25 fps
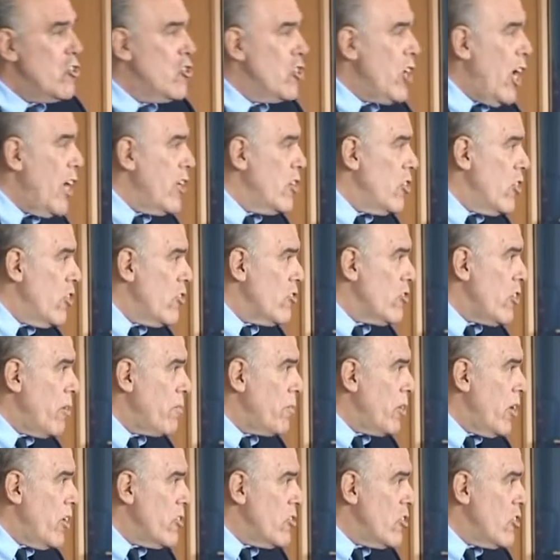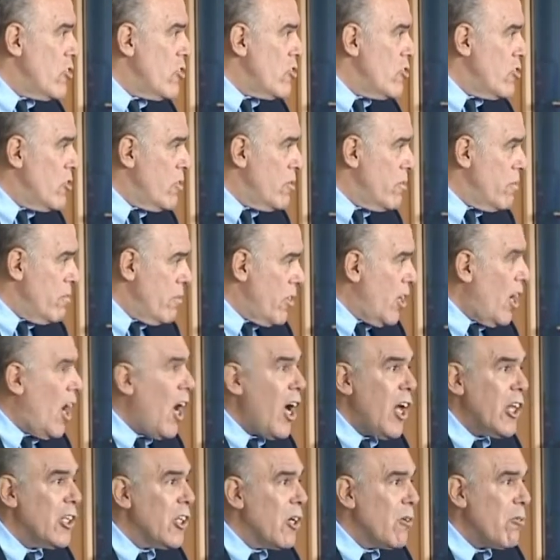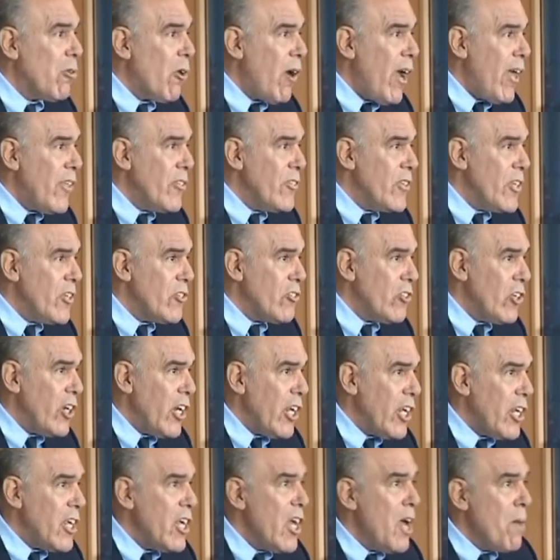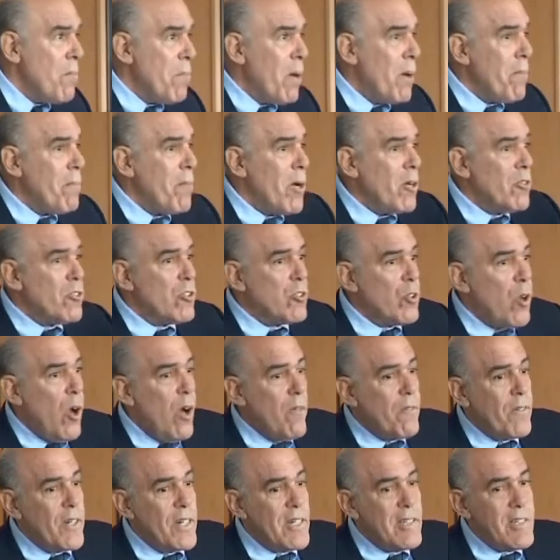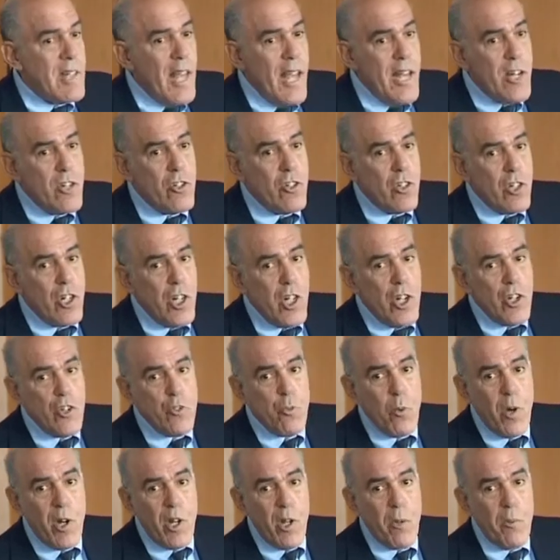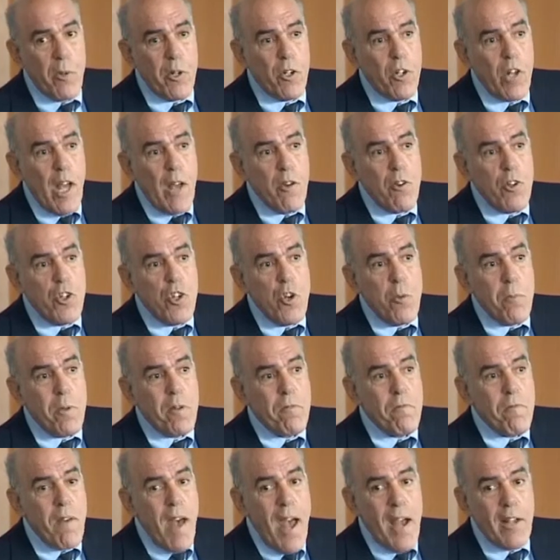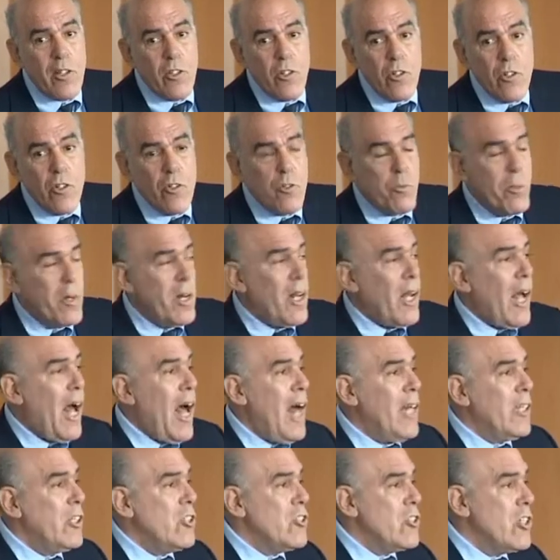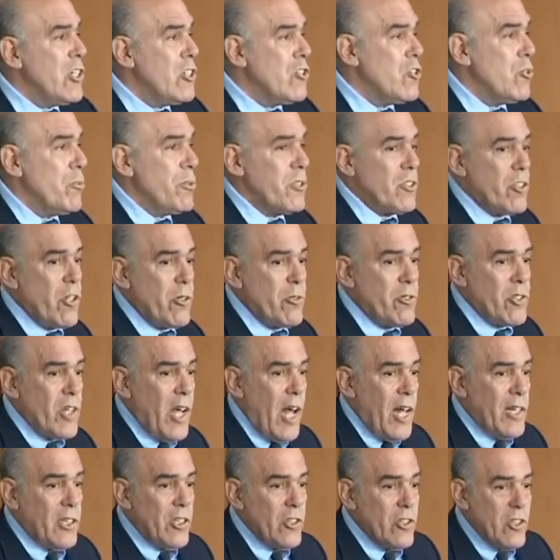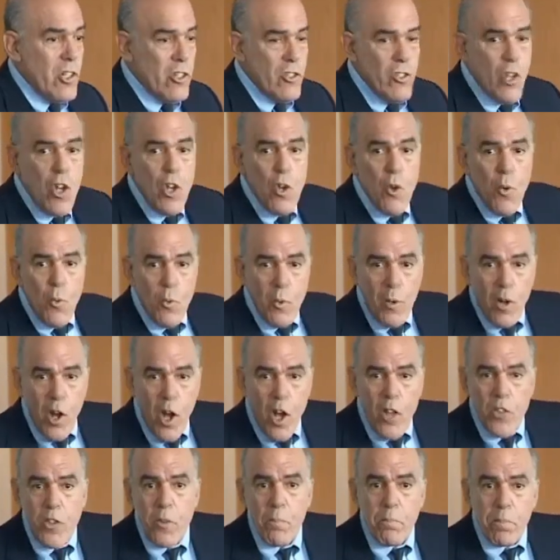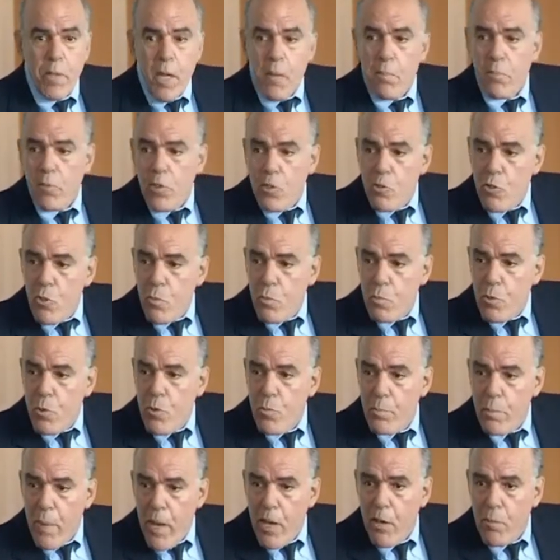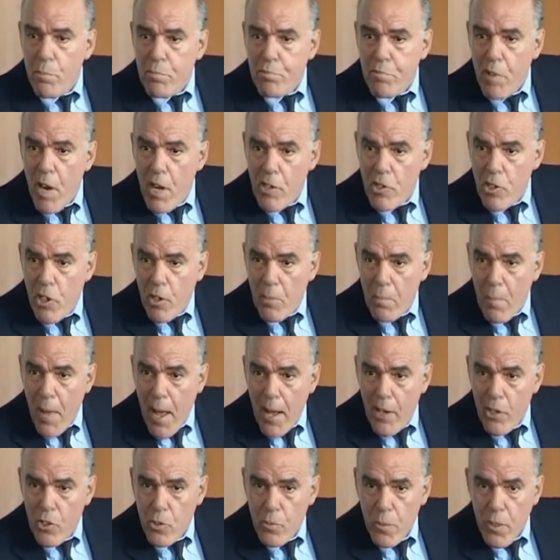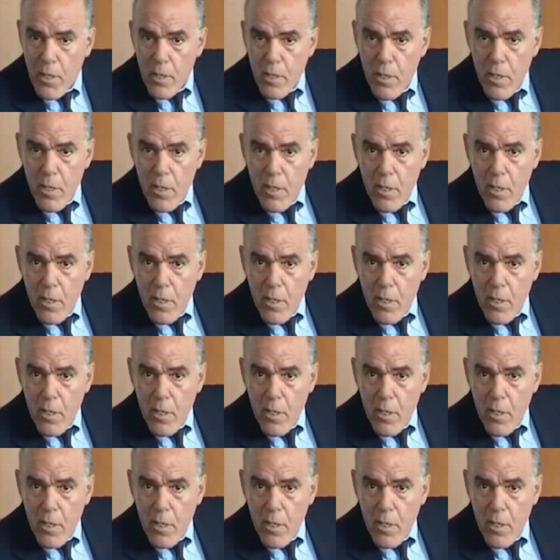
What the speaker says: it's gender, sometimes it's color or ethnicity, but most often it's engineers working with human factors, with ecologists, with sociologists, with other people to do better project management.